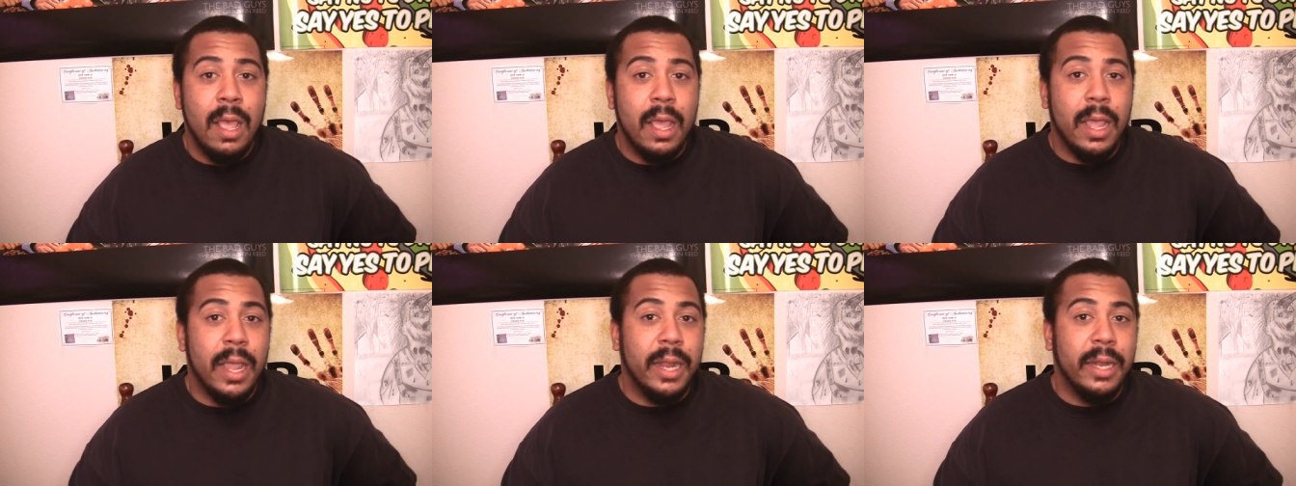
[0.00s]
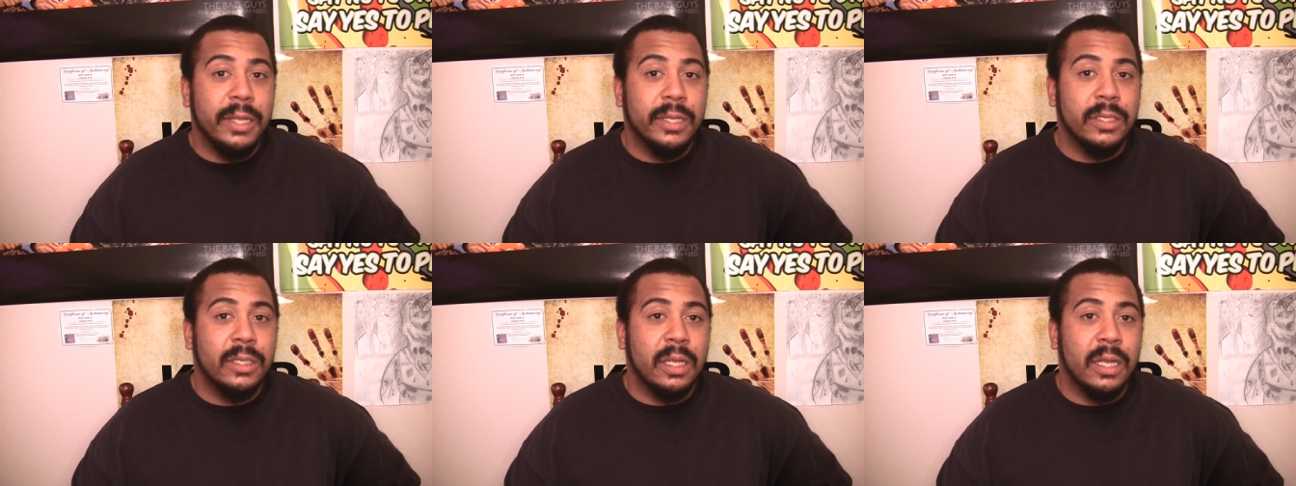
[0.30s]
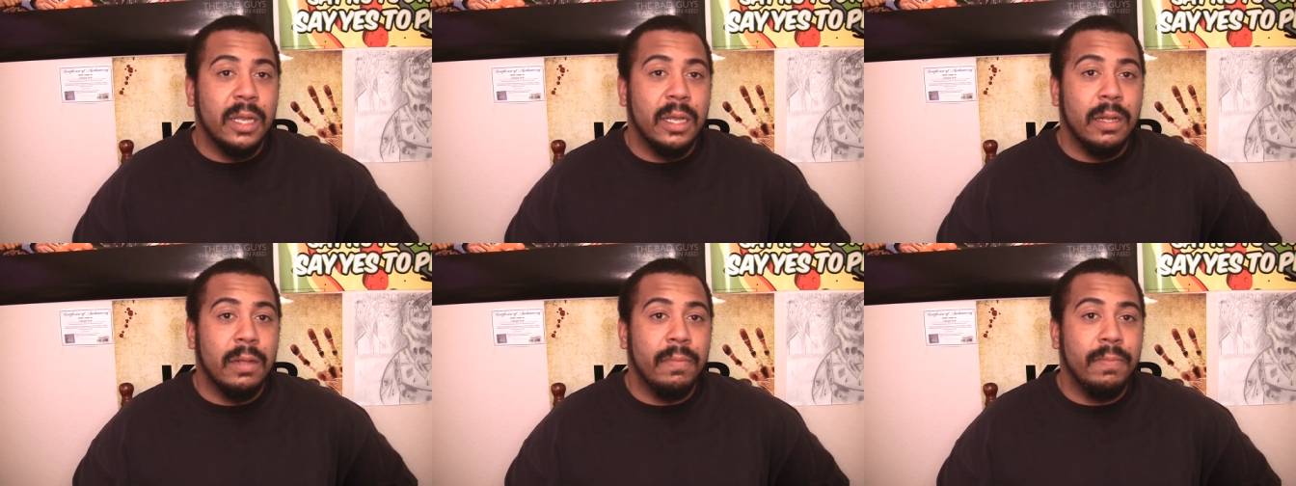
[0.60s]
It is
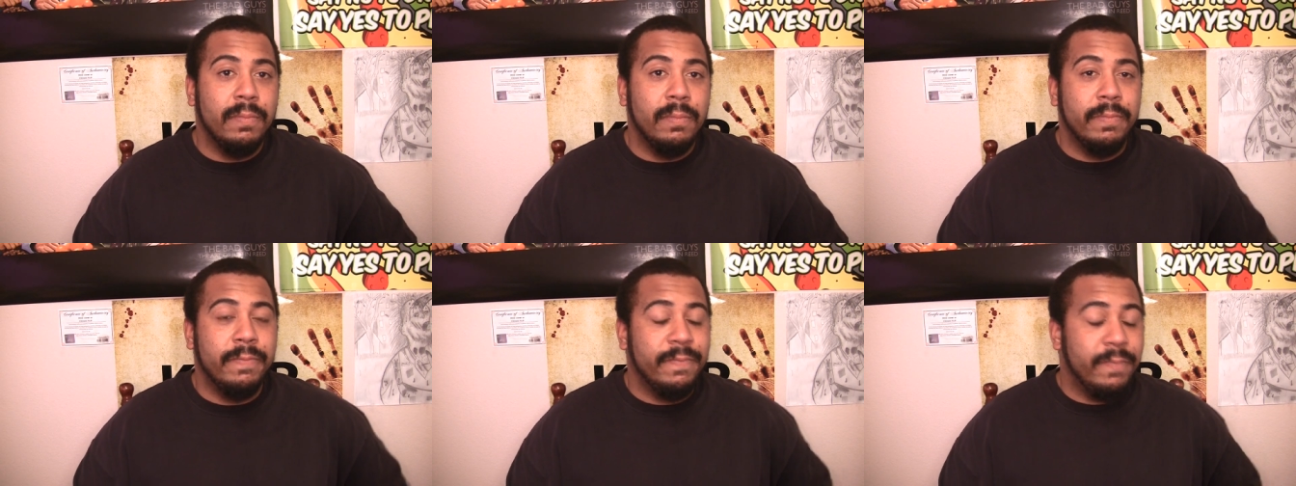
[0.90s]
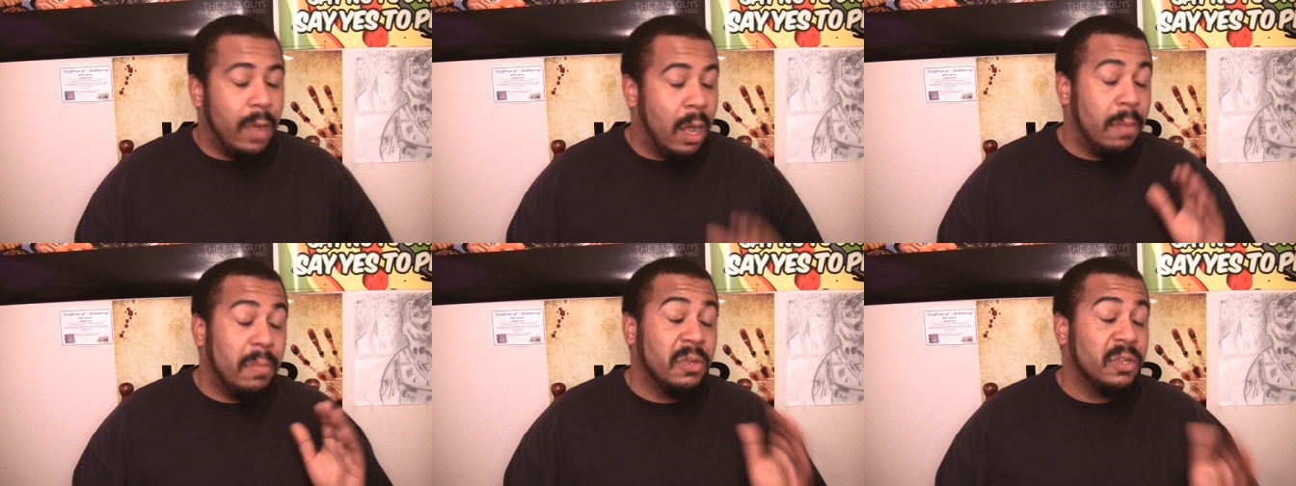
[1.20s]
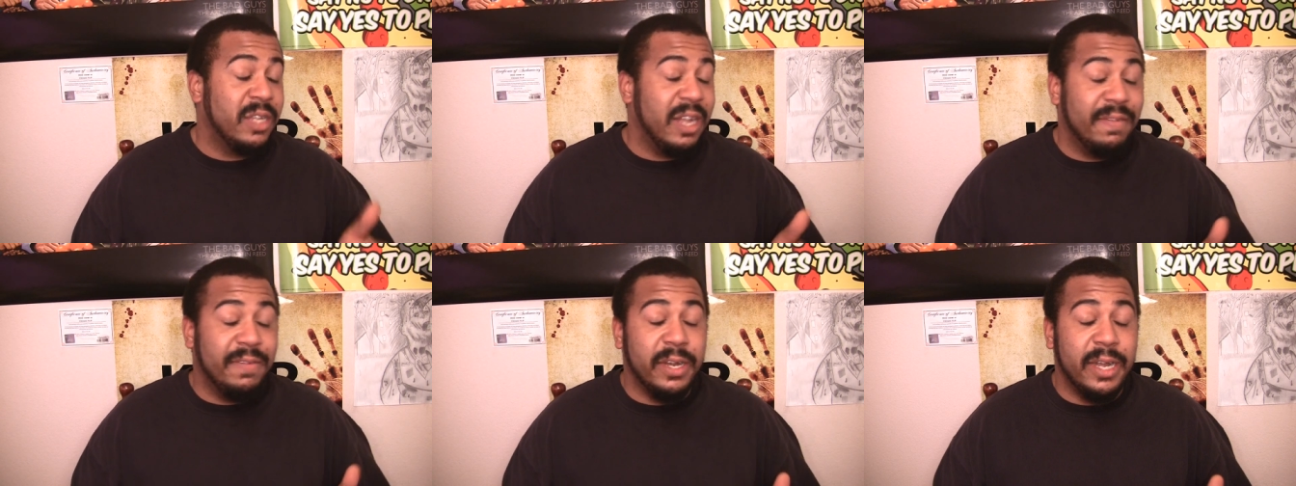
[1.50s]

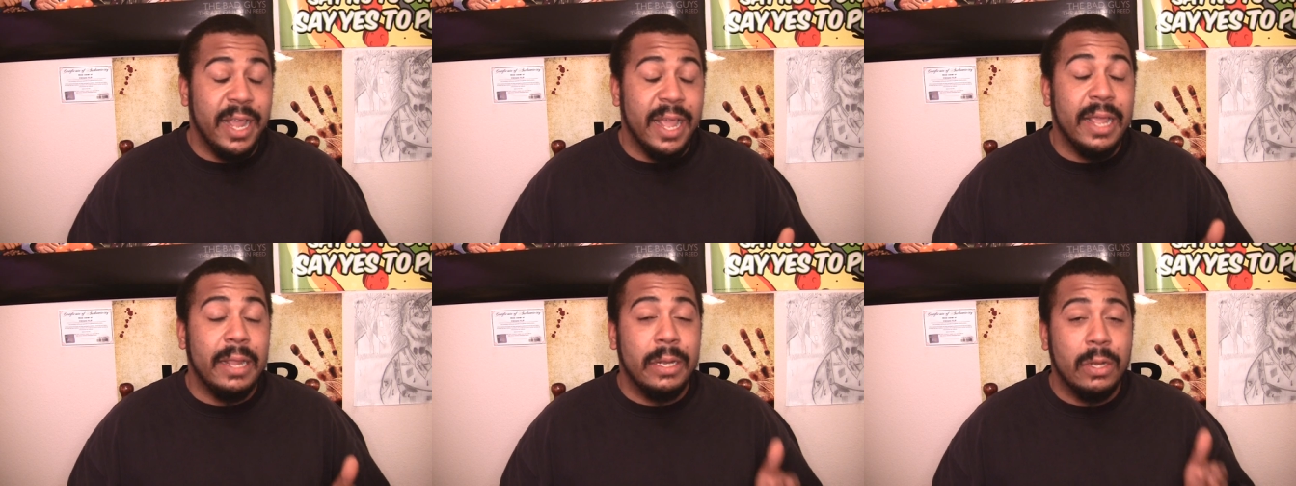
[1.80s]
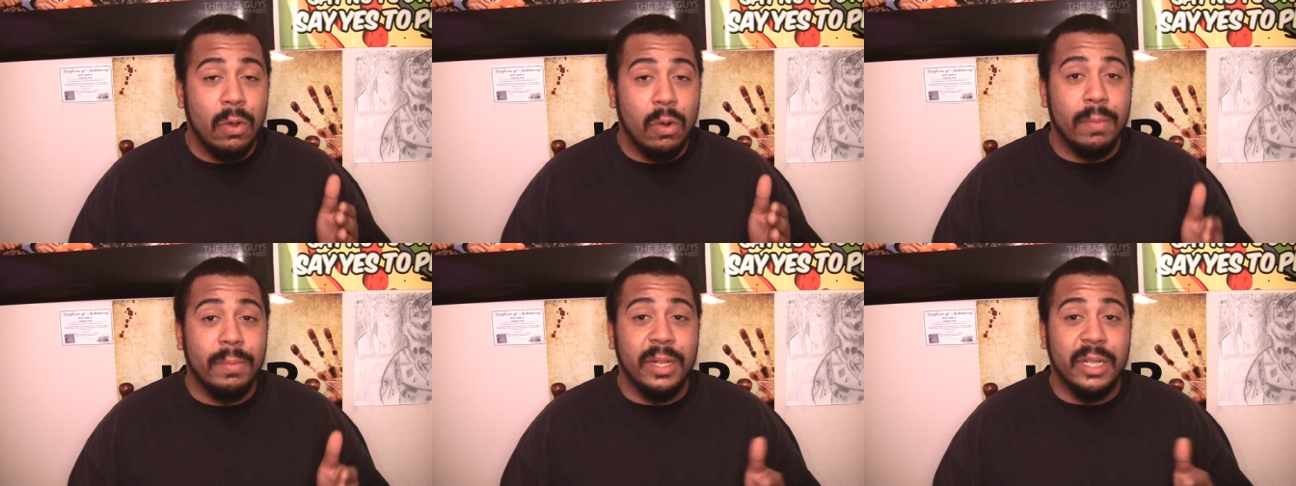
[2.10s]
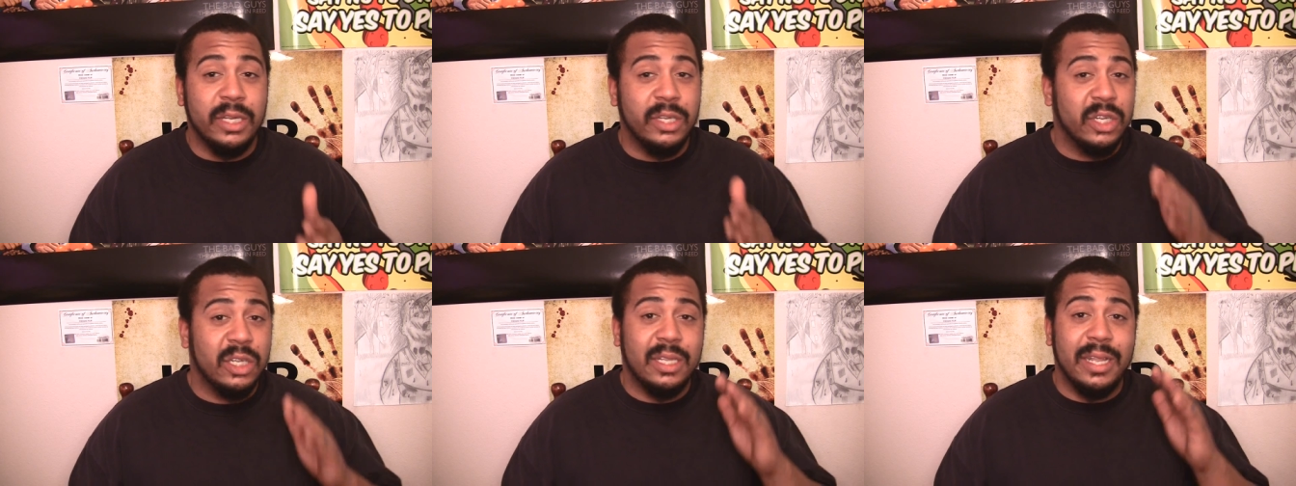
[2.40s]
almost every day
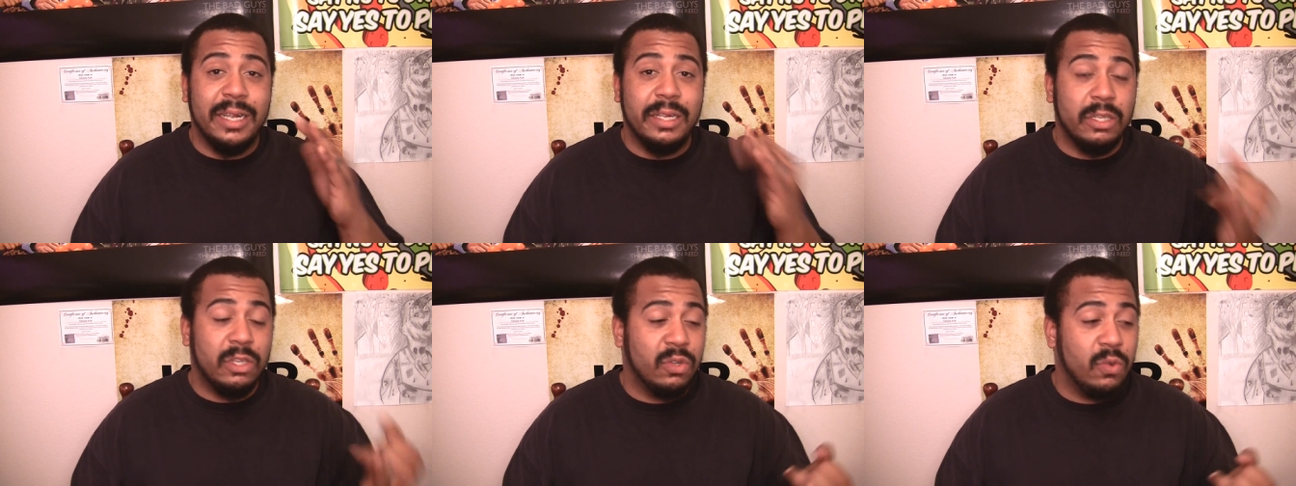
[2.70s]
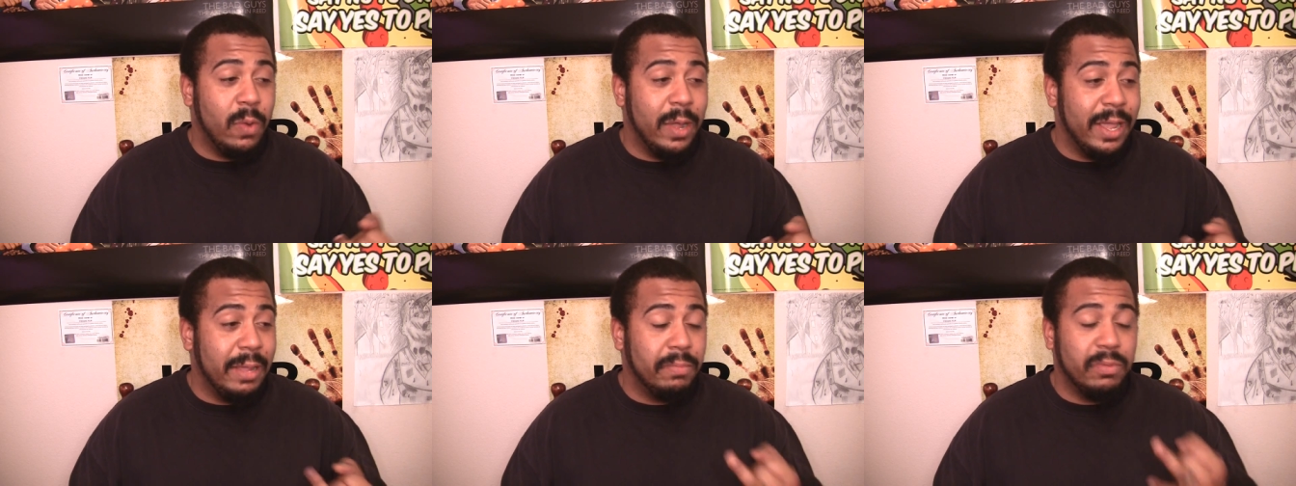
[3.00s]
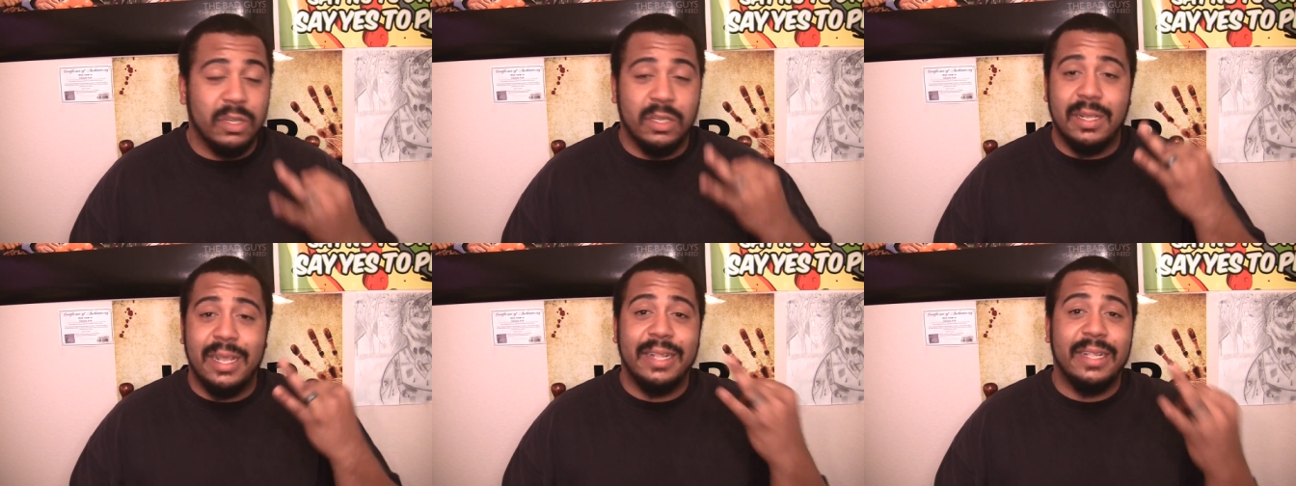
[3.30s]
normally, just like the Squape,
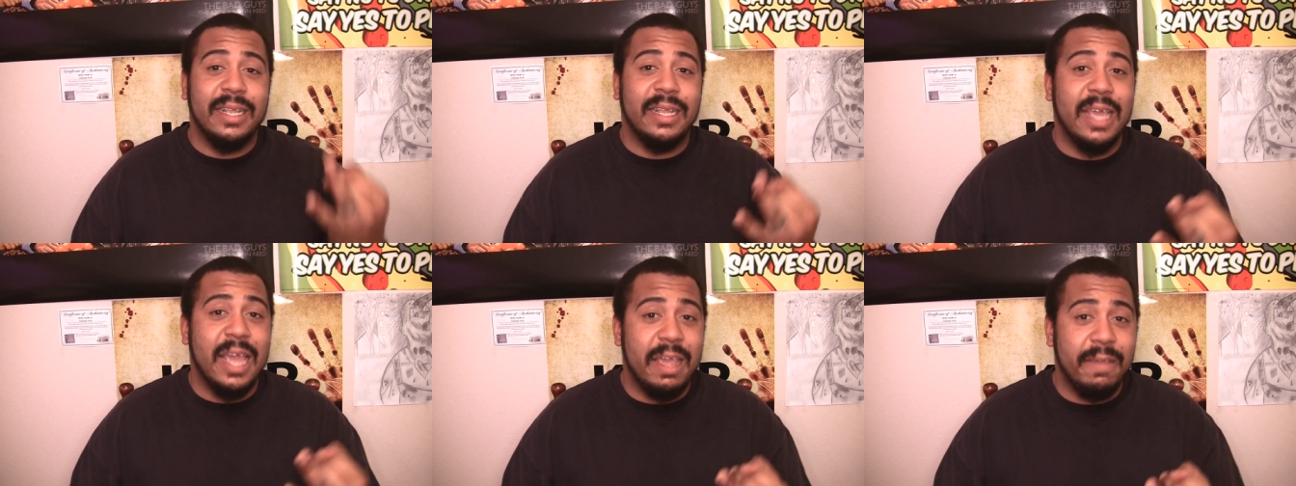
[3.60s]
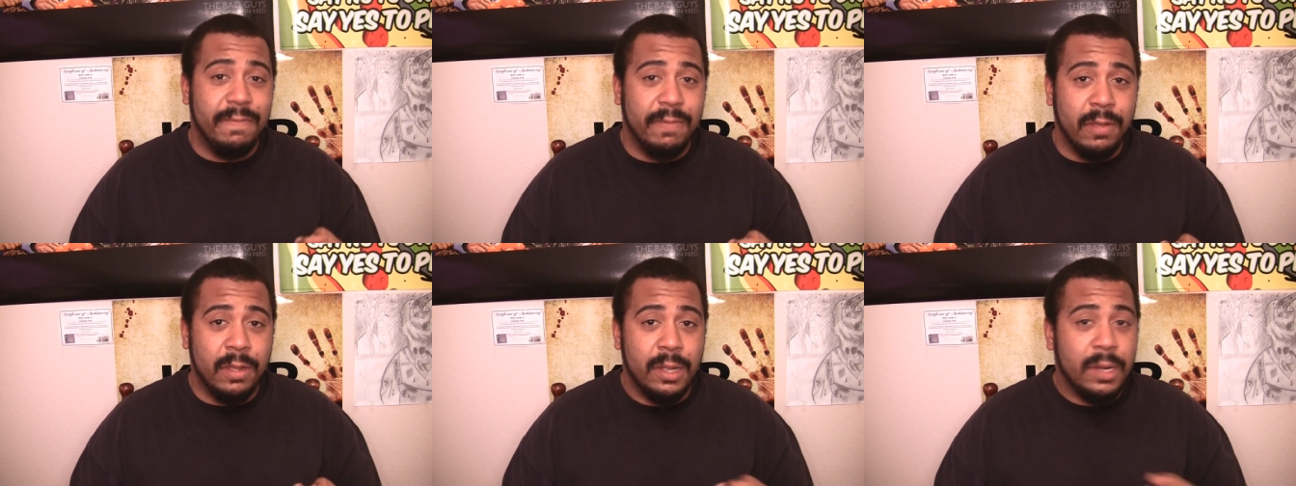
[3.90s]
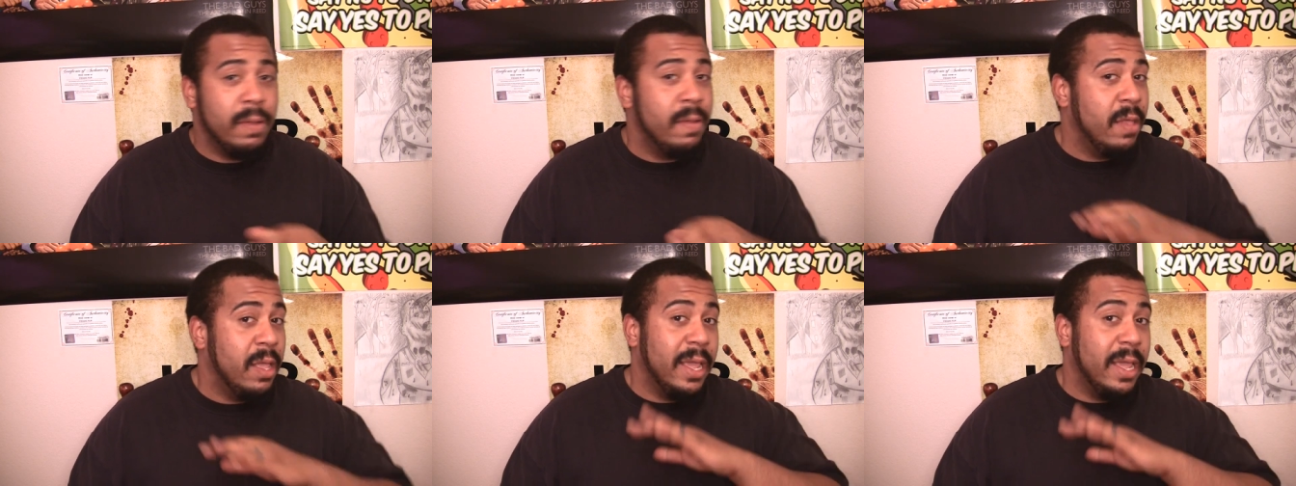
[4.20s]
just like the Kayfun.